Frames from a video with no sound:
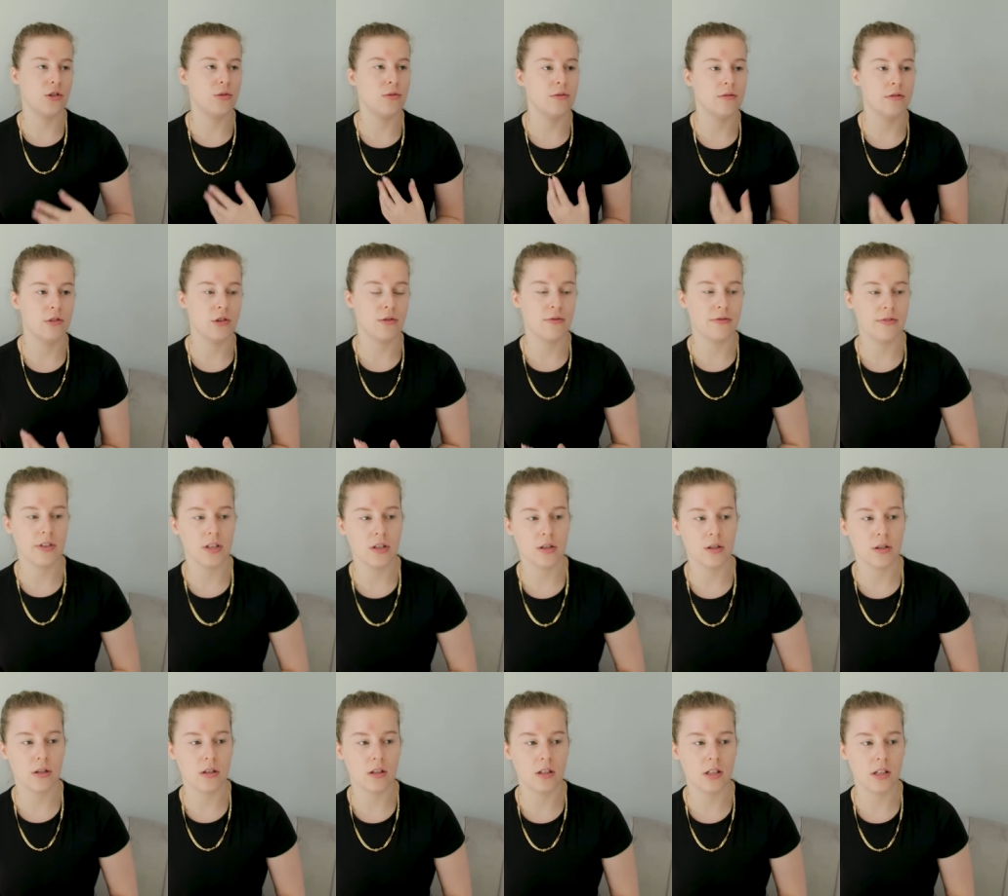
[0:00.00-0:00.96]
you you
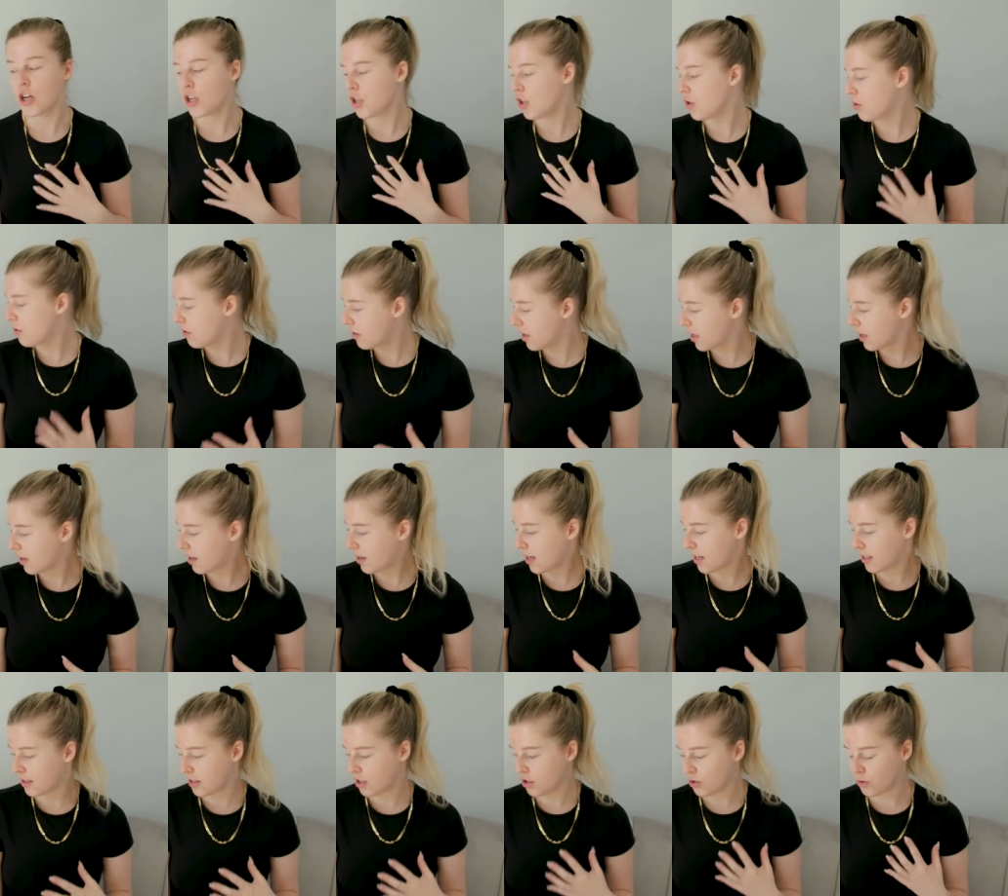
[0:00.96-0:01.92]
feel you think
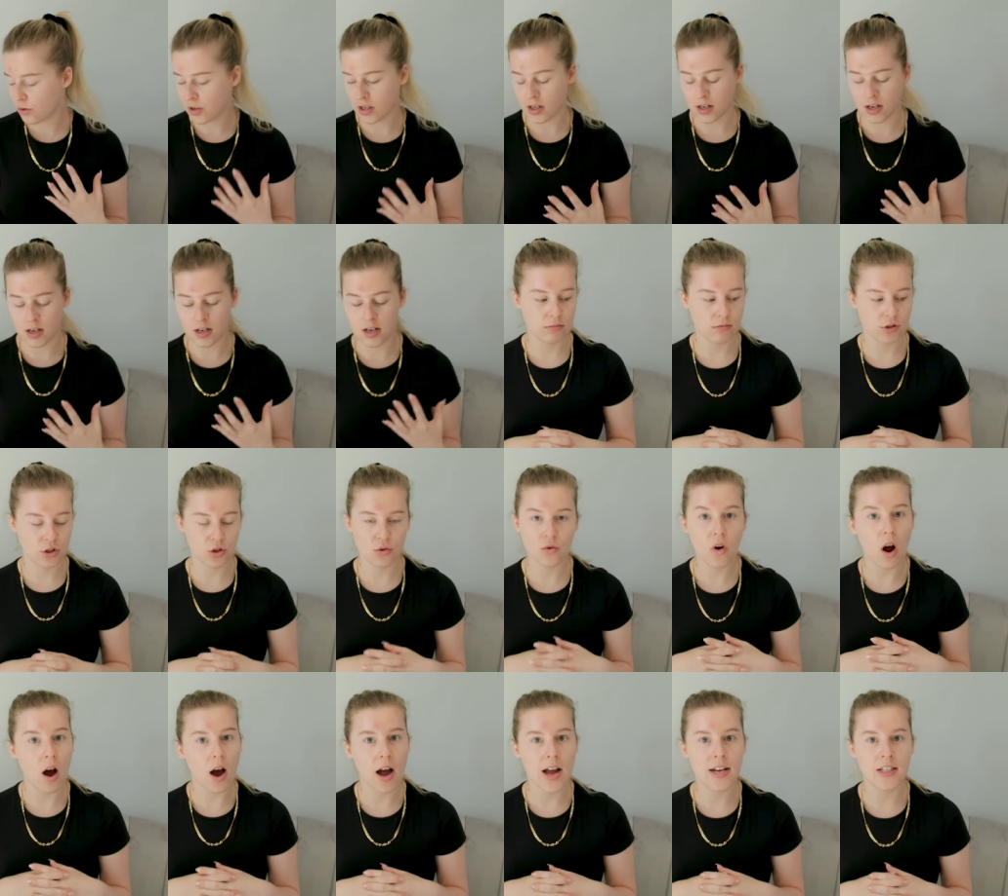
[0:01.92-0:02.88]
if you can
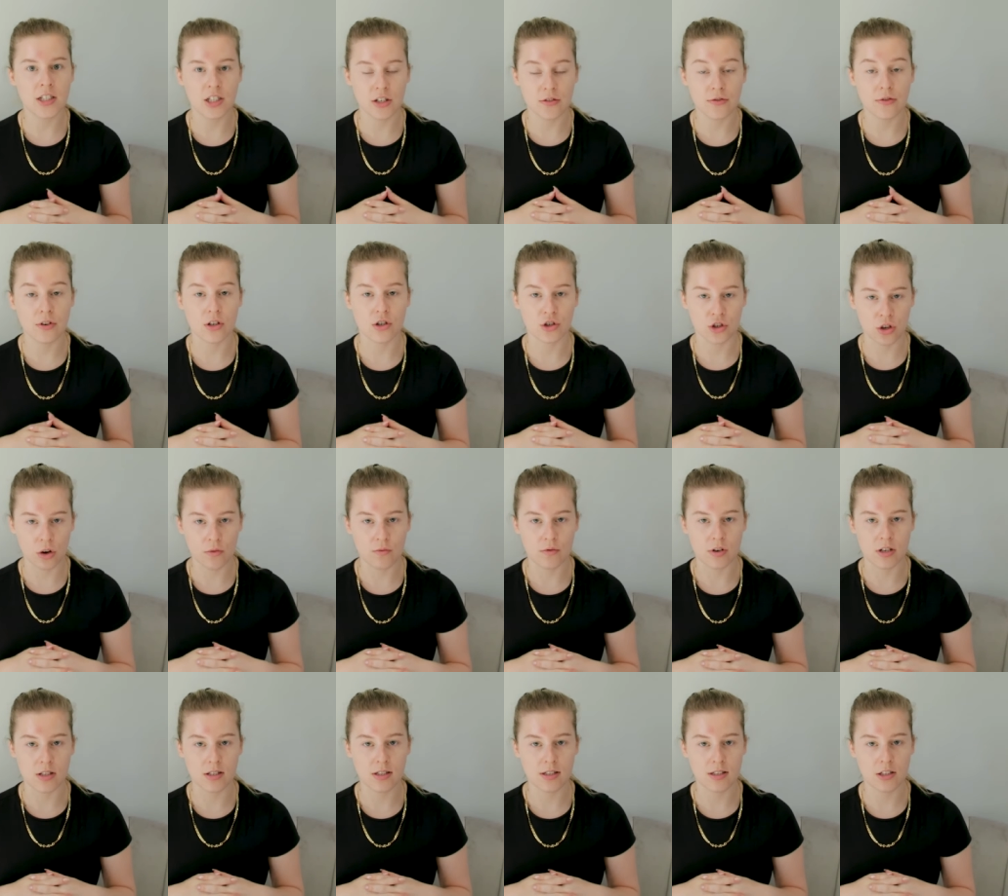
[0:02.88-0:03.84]
try different
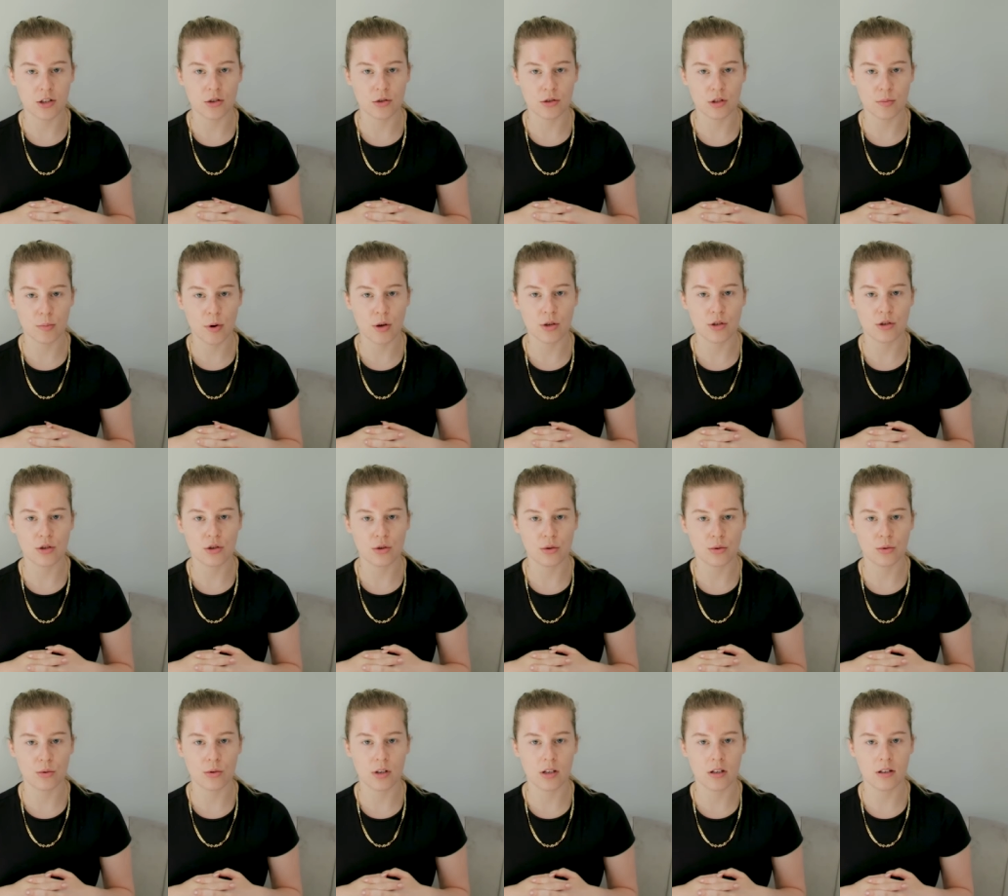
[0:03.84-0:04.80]
genres, you're supposed
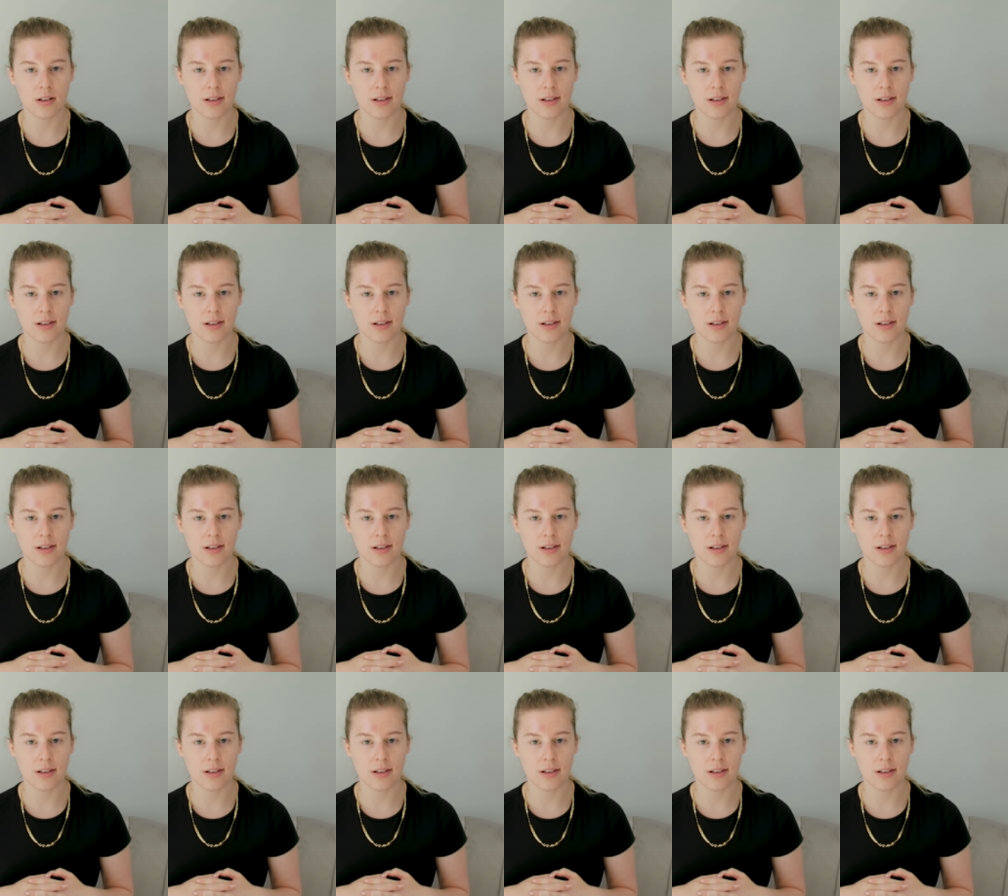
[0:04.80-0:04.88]
to